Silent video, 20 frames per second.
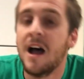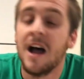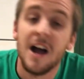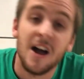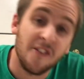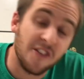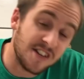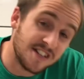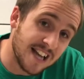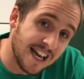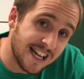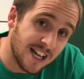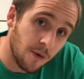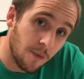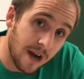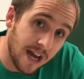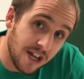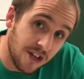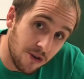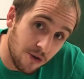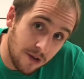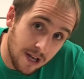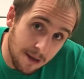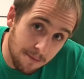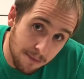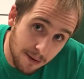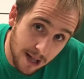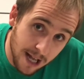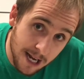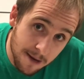The second way you
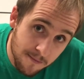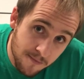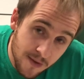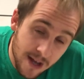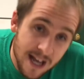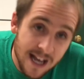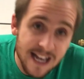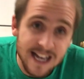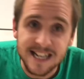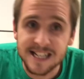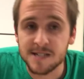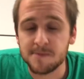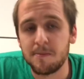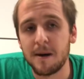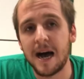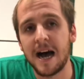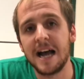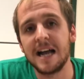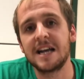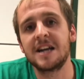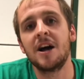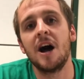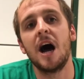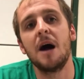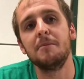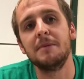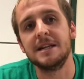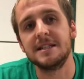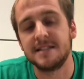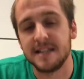can play is by
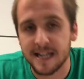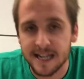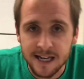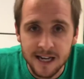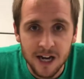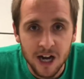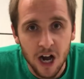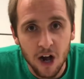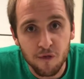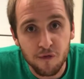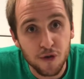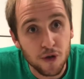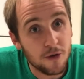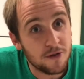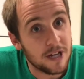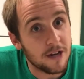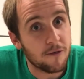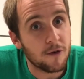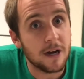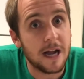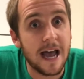commenting a few different